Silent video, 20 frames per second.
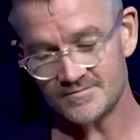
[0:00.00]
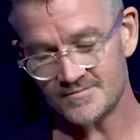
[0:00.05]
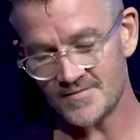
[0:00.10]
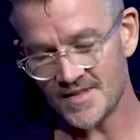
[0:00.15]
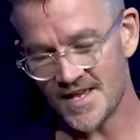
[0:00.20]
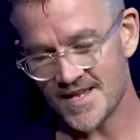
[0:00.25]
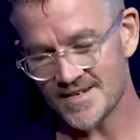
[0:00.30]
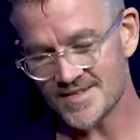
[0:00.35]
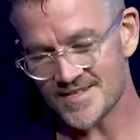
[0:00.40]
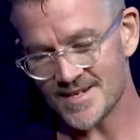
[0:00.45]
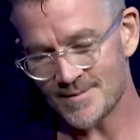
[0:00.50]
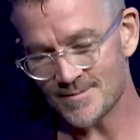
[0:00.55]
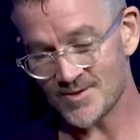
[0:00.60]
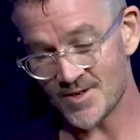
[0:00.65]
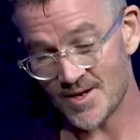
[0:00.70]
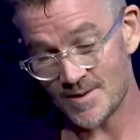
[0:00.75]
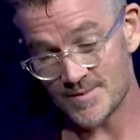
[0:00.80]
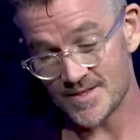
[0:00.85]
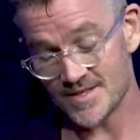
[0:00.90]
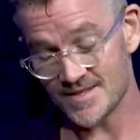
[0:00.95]
And
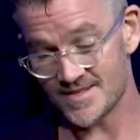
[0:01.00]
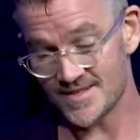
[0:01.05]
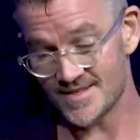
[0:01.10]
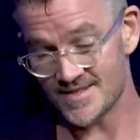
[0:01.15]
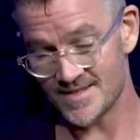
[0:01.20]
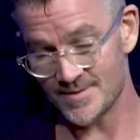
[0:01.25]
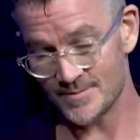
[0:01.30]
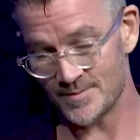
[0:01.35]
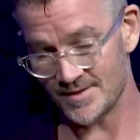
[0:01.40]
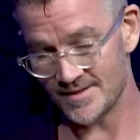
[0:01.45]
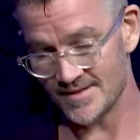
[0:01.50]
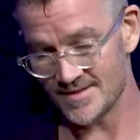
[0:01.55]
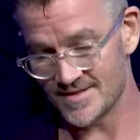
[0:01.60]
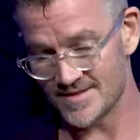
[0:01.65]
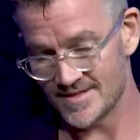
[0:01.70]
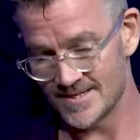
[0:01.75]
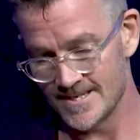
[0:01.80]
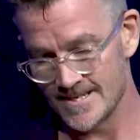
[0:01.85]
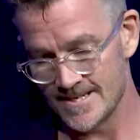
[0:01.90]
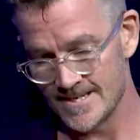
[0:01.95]
sometimes it's as simple as
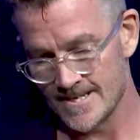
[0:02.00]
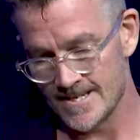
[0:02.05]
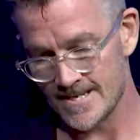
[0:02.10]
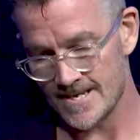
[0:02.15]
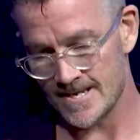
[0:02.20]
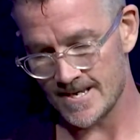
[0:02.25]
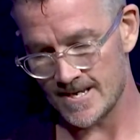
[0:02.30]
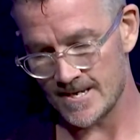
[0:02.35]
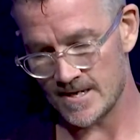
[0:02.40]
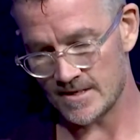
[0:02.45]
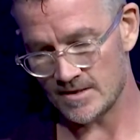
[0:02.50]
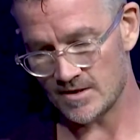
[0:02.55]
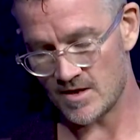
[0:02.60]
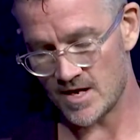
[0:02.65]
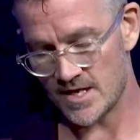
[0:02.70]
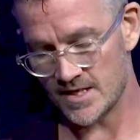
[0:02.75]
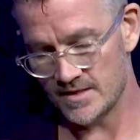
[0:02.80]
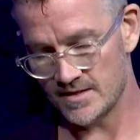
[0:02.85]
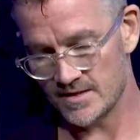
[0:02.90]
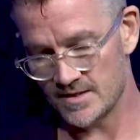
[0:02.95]
a line
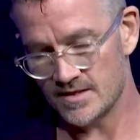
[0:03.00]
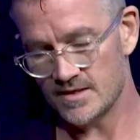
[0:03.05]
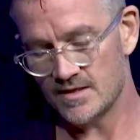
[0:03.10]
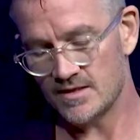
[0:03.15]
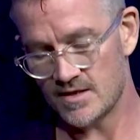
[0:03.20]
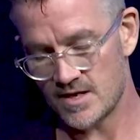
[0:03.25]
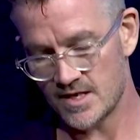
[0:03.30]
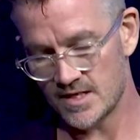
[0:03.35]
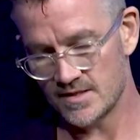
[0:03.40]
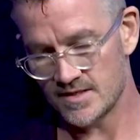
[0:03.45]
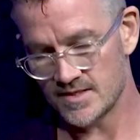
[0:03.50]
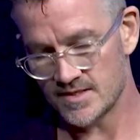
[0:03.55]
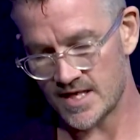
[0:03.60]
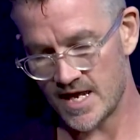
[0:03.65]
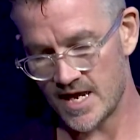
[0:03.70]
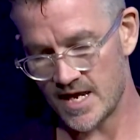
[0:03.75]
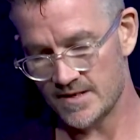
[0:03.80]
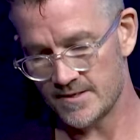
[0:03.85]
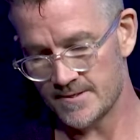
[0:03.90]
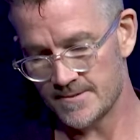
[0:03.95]
in the
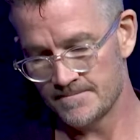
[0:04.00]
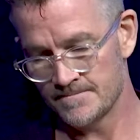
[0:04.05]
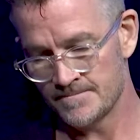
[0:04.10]
sand.